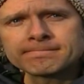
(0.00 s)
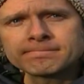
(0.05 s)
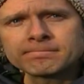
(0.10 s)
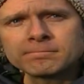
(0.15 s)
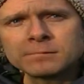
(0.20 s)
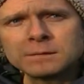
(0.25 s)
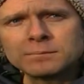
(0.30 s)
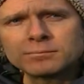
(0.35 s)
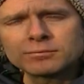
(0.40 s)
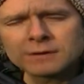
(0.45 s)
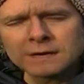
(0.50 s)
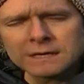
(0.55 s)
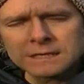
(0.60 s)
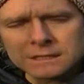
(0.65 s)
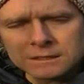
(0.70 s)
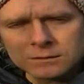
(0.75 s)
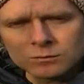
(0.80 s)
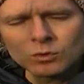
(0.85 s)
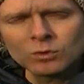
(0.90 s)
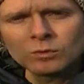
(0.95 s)
Be
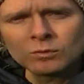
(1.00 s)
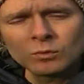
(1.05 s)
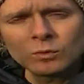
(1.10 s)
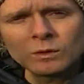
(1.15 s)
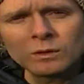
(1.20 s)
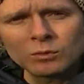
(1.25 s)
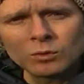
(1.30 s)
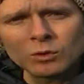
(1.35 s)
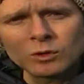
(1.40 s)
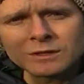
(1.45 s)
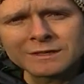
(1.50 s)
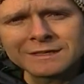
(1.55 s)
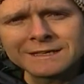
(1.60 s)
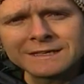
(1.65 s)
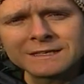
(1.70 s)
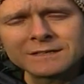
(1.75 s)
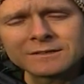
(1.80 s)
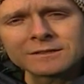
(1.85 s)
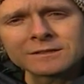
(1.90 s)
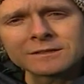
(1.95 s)
present with what
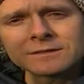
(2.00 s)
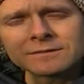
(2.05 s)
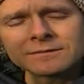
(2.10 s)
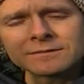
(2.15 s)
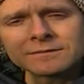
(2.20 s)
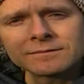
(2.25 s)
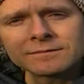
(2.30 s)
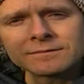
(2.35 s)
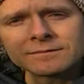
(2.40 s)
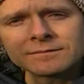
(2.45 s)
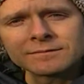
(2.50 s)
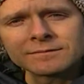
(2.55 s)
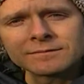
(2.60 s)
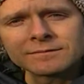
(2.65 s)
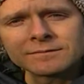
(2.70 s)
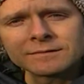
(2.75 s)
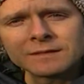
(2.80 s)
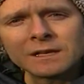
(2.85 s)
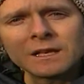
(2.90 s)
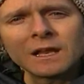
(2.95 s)
is,
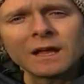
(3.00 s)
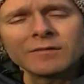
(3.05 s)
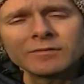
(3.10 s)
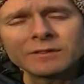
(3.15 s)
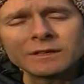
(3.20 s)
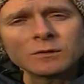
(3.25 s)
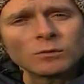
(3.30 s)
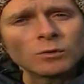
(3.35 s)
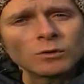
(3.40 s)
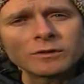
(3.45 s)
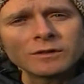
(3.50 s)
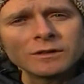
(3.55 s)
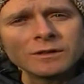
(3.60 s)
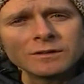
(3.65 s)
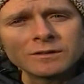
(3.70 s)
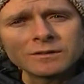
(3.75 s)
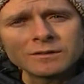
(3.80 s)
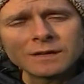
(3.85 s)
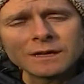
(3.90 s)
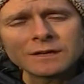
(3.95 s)
loving what
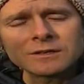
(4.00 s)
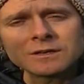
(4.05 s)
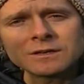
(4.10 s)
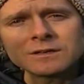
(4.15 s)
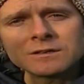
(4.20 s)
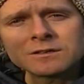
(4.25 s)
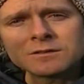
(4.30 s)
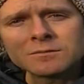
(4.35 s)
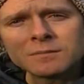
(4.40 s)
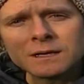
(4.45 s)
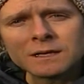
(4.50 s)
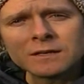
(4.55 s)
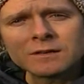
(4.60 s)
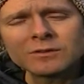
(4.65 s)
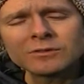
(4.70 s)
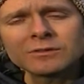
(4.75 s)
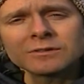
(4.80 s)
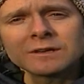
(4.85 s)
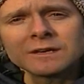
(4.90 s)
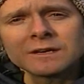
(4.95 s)
is, as Ajahn Sumedho
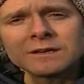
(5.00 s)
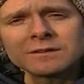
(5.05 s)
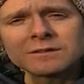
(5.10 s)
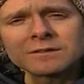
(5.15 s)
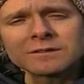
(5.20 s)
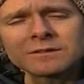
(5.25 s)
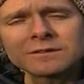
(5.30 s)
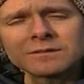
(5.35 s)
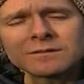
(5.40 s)
says.